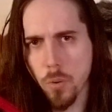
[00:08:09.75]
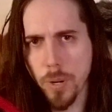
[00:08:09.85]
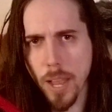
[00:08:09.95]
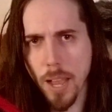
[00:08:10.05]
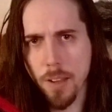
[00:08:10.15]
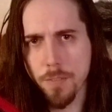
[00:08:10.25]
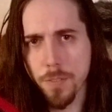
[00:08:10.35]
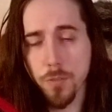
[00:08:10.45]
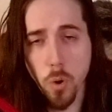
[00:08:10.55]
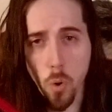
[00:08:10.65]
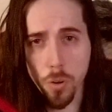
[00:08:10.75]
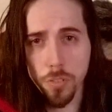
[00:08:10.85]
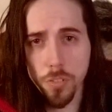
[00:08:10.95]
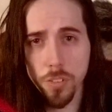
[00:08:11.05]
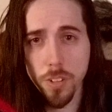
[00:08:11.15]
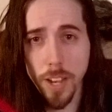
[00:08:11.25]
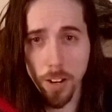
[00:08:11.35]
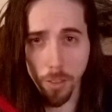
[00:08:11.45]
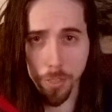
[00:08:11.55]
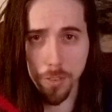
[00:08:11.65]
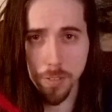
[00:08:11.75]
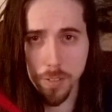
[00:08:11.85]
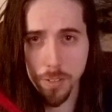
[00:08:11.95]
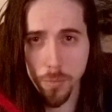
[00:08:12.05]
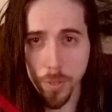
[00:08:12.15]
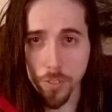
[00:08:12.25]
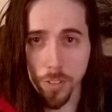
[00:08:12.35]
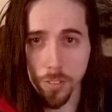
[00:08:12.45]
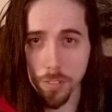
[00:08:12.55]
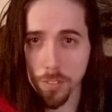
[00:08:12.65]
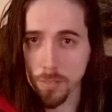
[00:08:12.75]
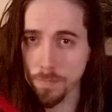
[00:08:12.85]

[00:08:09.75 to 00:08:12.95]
We have, of course, health, which is